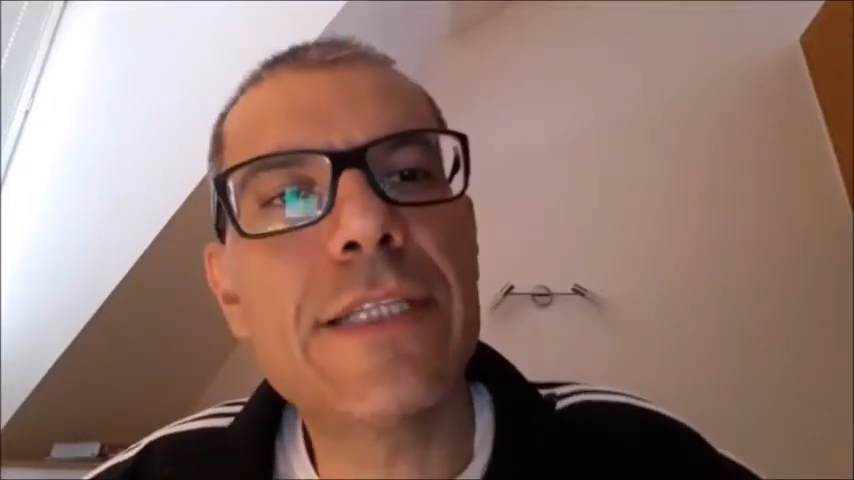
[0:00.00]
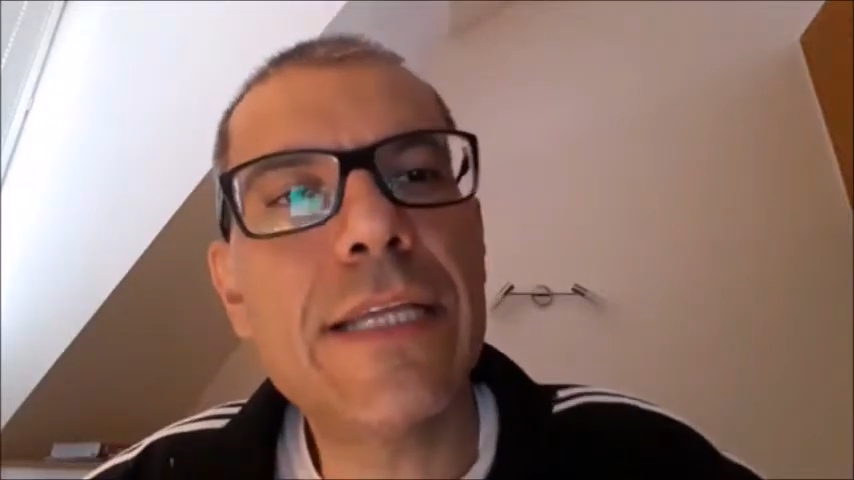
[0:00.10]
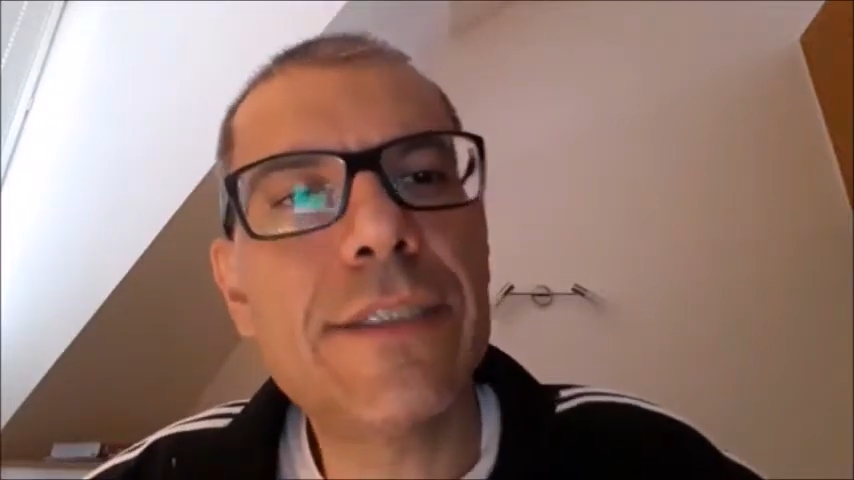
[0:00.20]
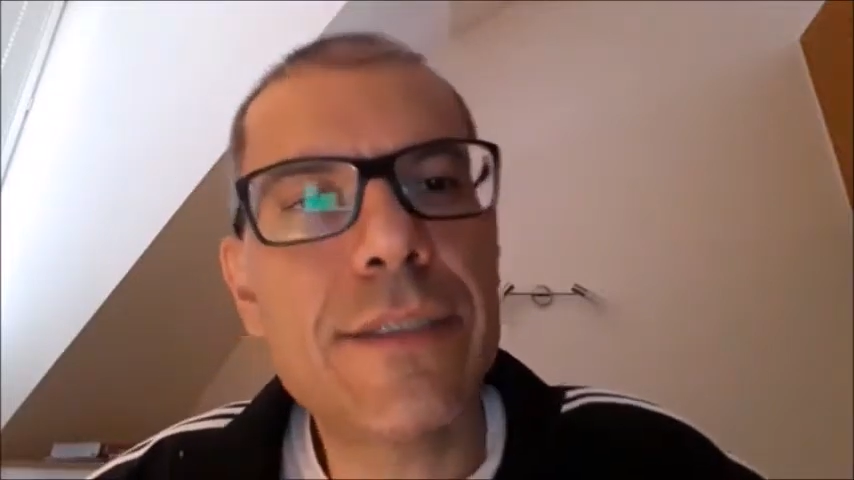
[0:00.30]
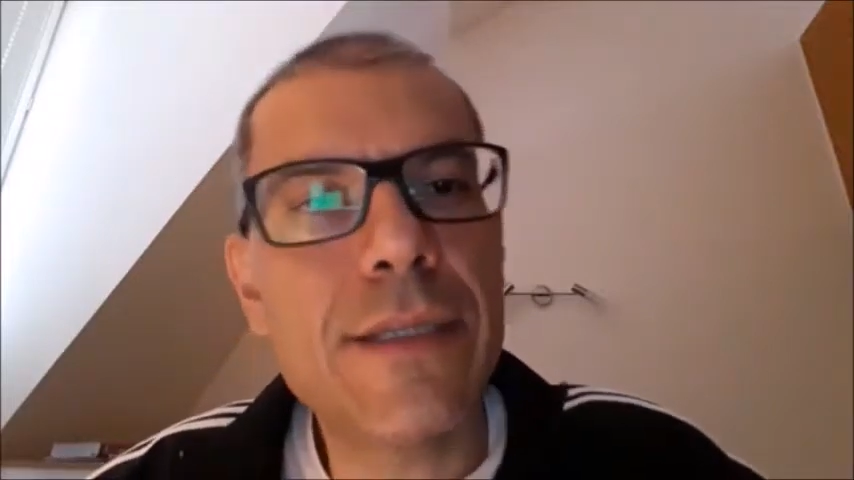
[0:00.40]

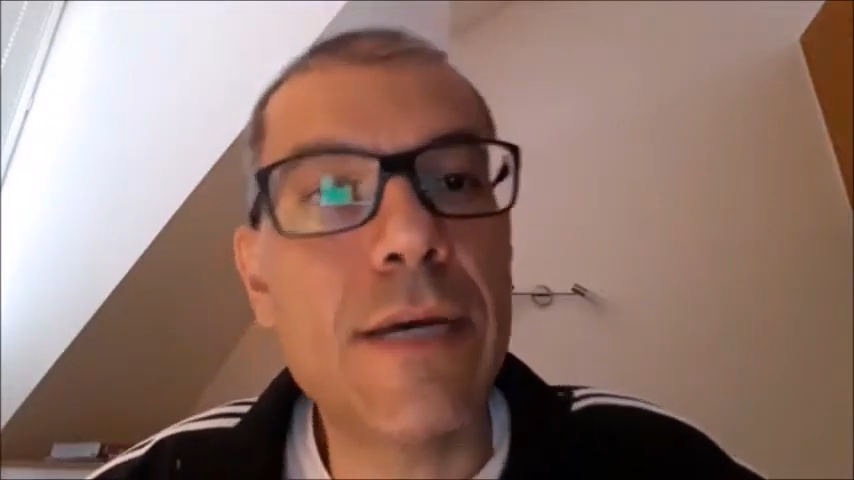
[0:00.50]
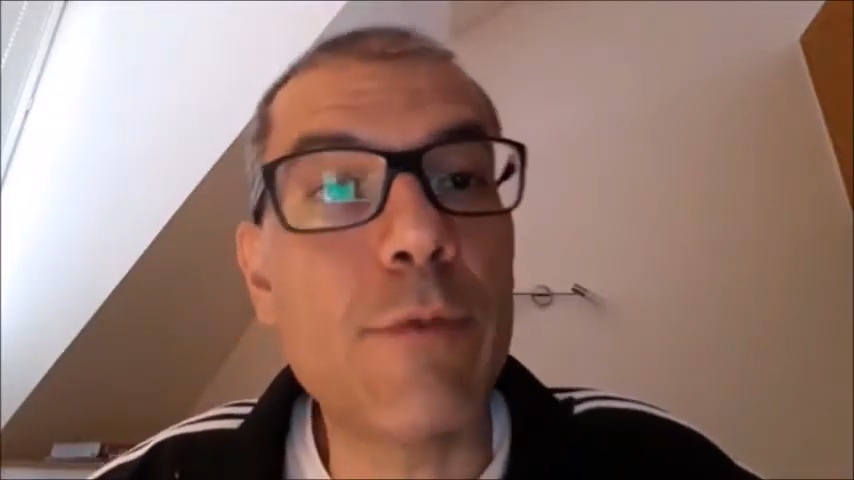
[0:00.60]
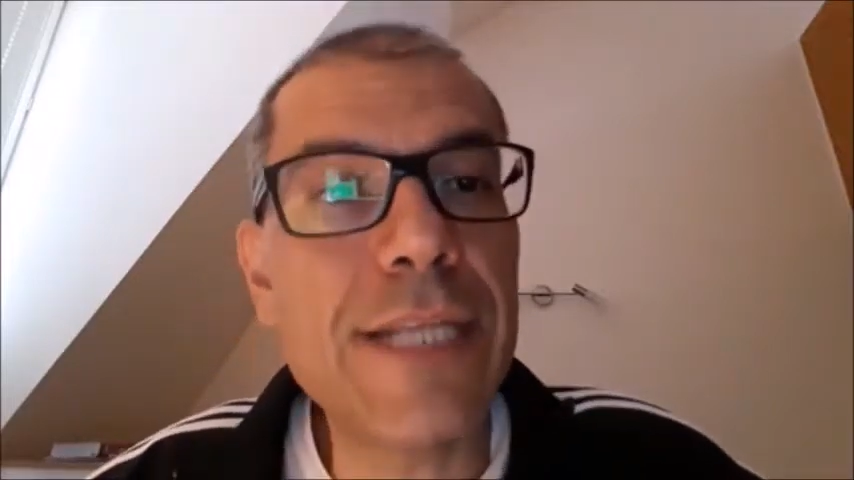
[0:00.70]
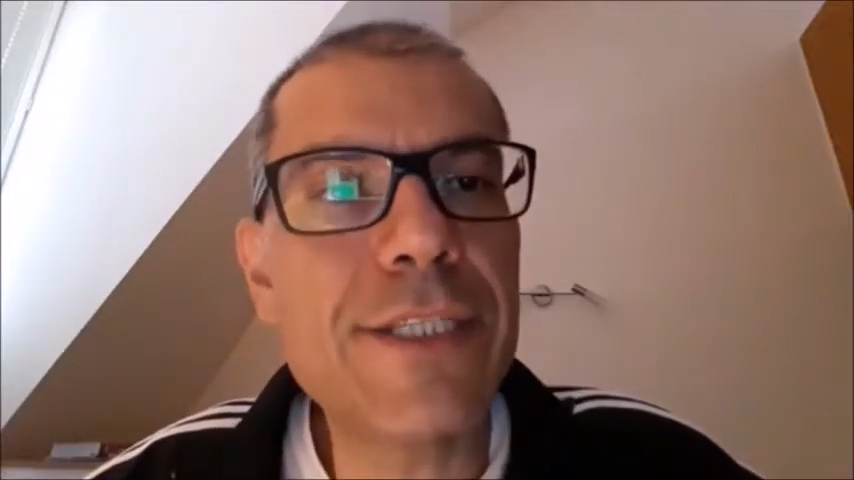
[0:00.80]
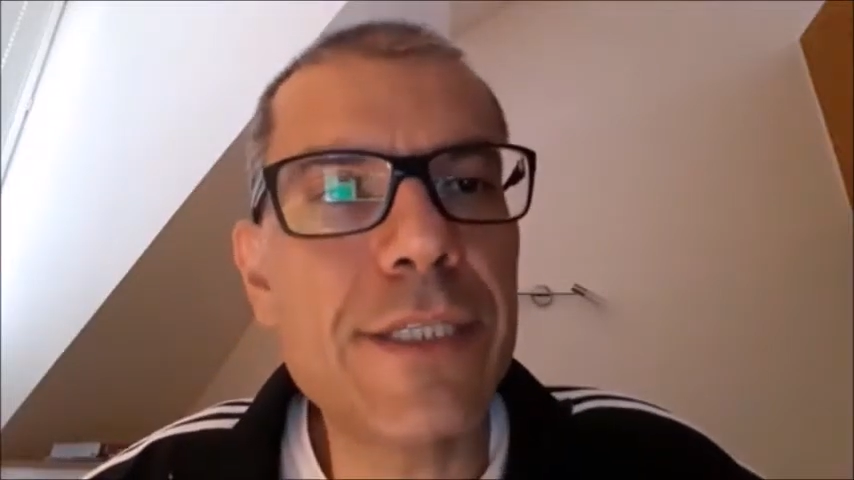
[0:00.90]

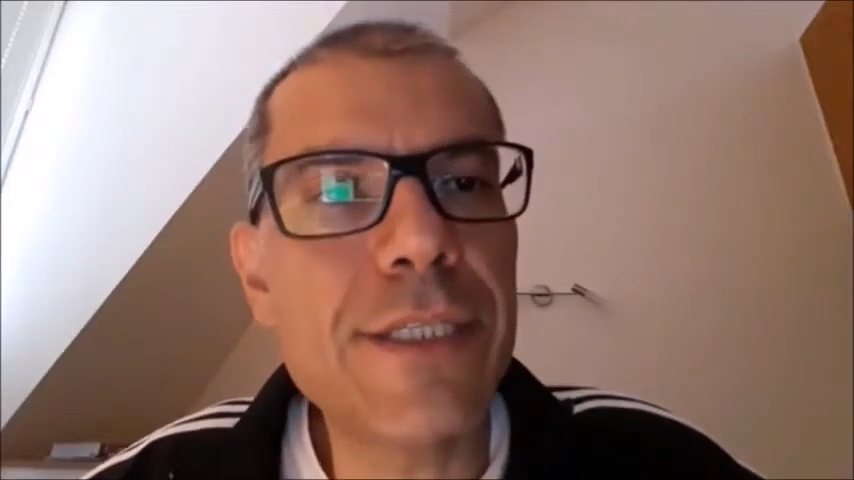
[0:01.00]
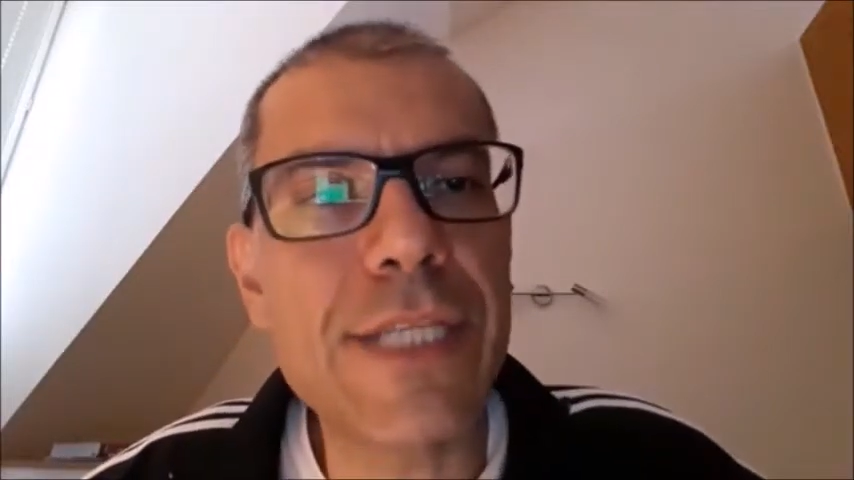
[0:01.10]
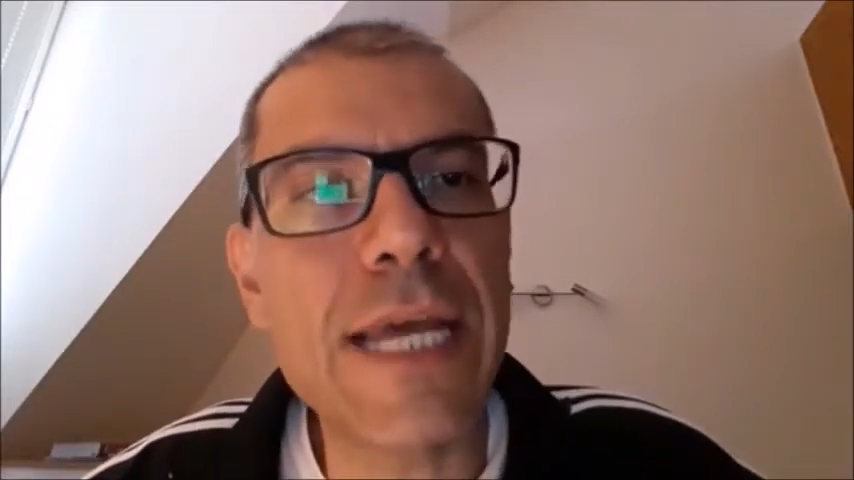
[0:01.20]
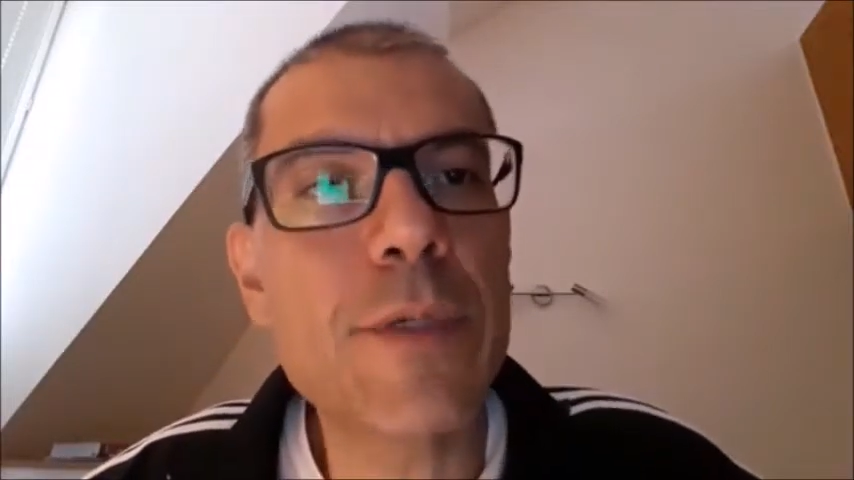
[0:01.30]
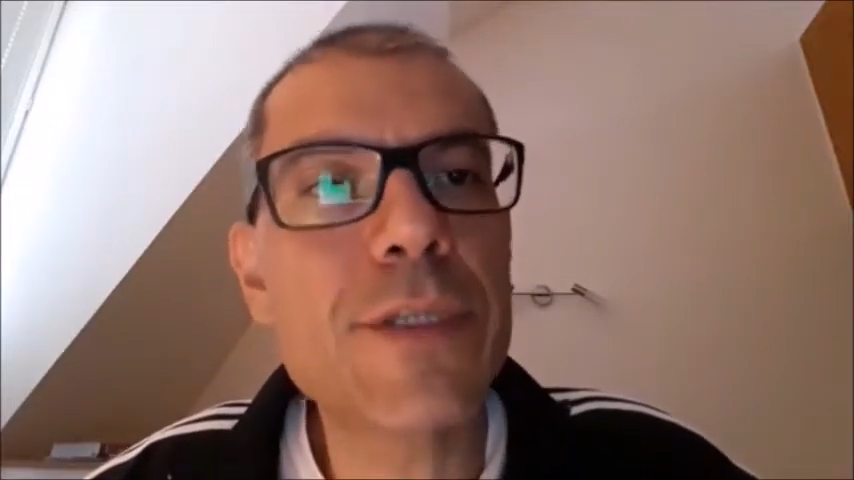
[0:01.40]
weighted
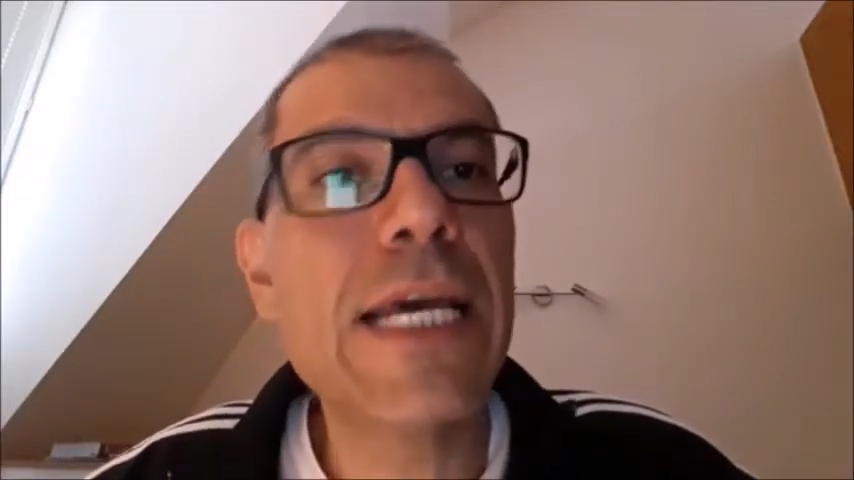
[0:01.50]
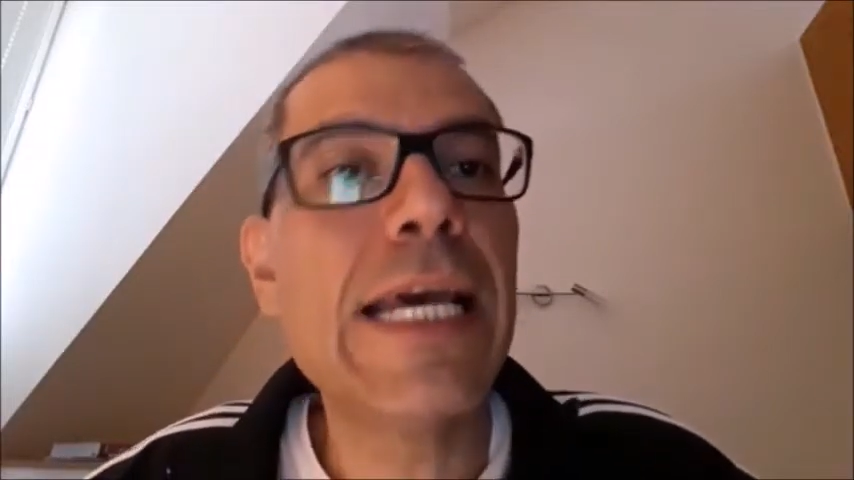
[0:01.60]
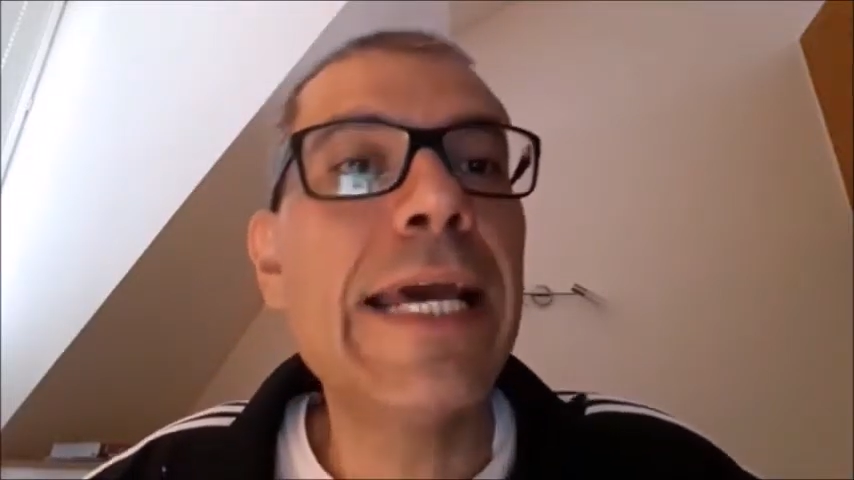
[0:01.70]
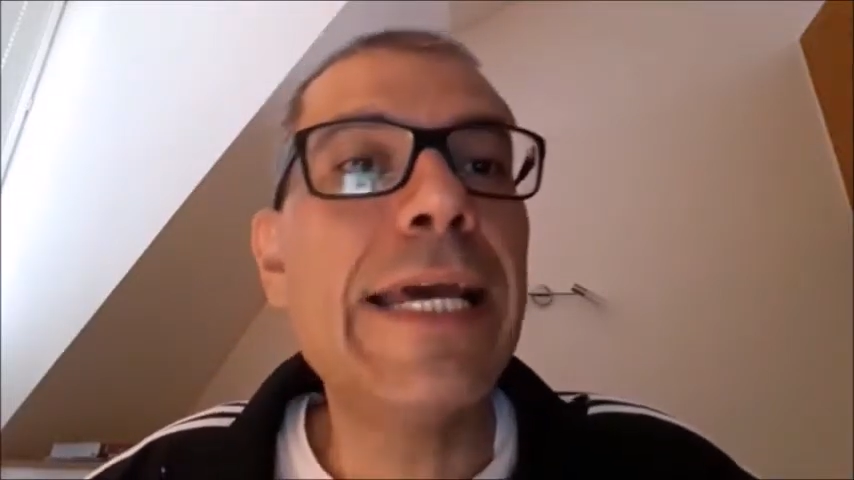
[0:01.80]
nearest neighbors.